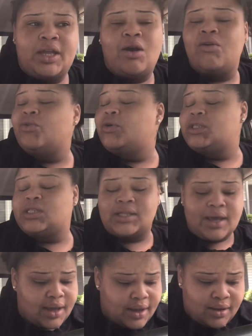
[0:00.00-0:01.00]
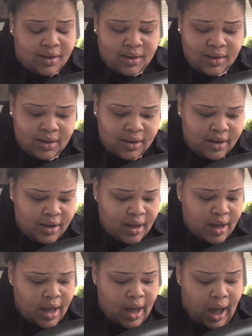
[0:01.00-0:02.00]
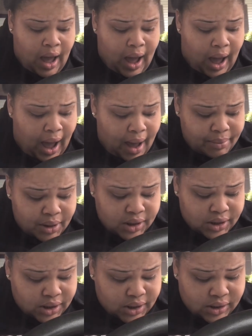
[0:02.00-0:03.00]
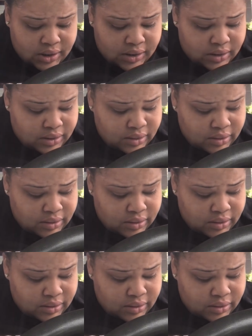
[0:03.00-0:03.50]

and I don't know what to say. I be just